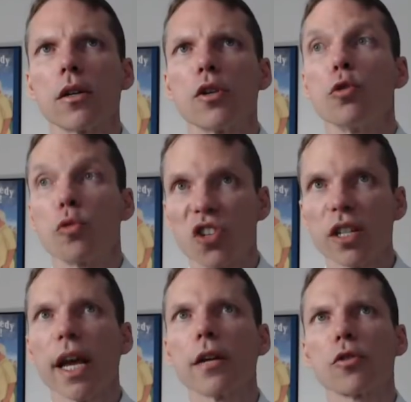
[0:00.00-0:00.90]
you
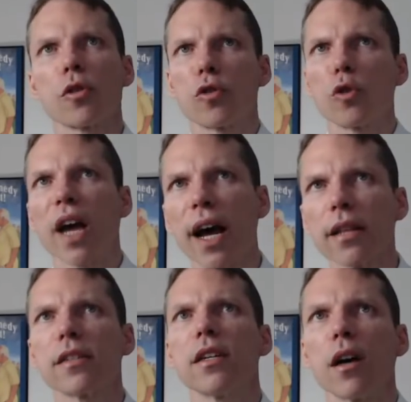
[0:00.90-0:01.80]
slander the
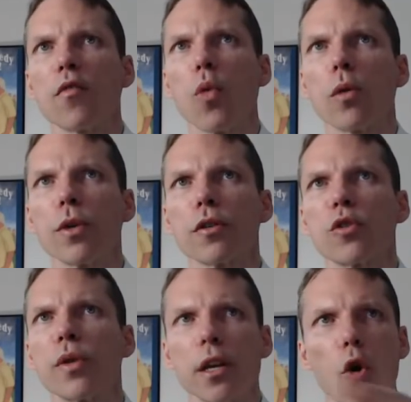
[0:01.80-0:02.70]
totality of what we are
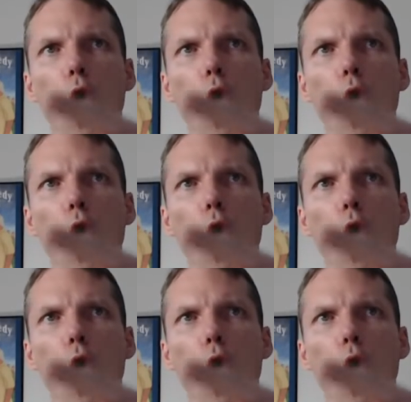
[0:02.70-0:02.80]
doing and